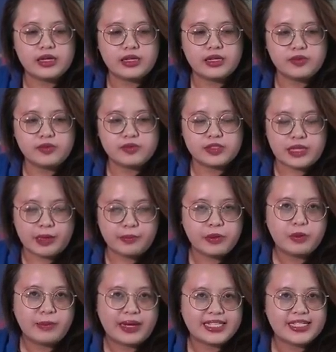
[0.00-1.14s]
some people
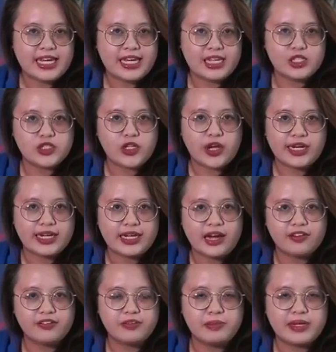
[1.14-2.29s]
might say it's not
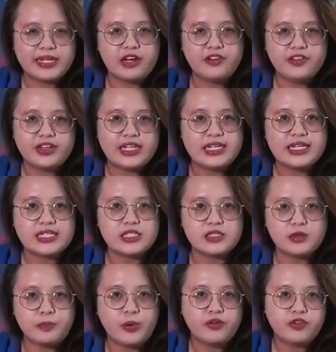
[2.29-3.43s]
enough, but definitely the
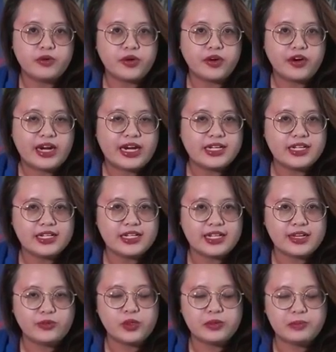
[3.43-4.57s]
support from Cradle
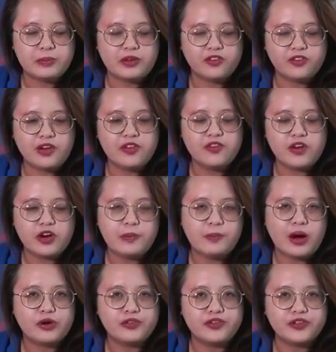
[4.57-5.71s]
would be very, very
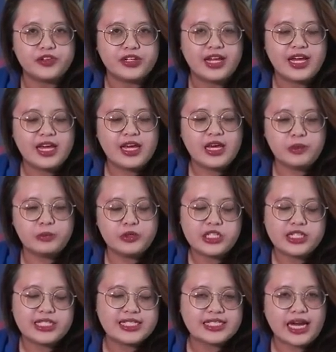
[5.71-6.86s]
powerful in
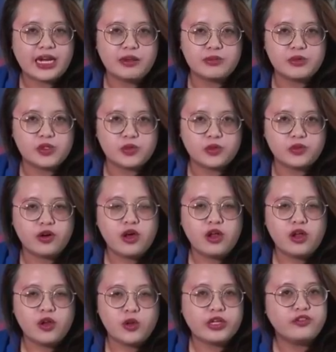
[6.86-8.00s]
pushing startups for
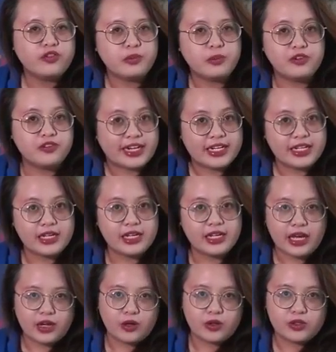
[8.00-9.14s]
more funding
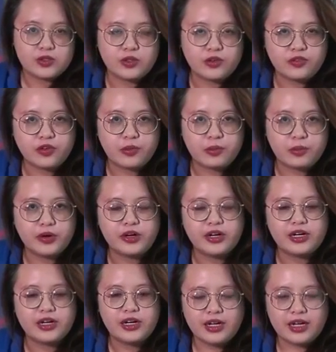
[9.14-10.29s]
and also for more
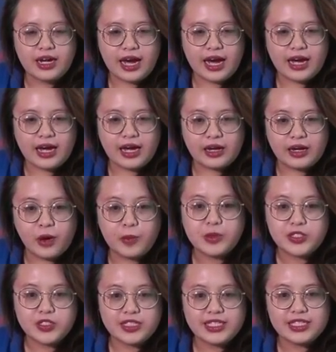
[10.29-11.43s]

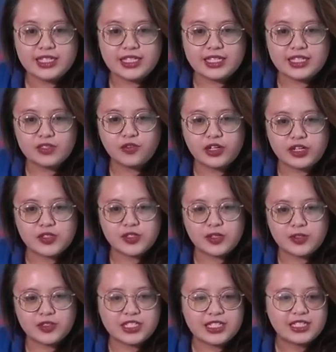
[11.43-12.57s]
opportunity
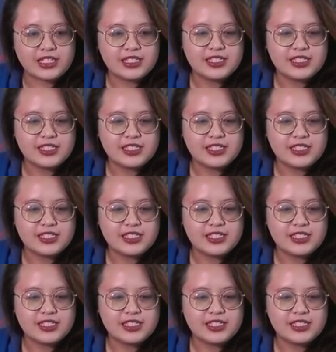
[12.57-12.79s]
solutions.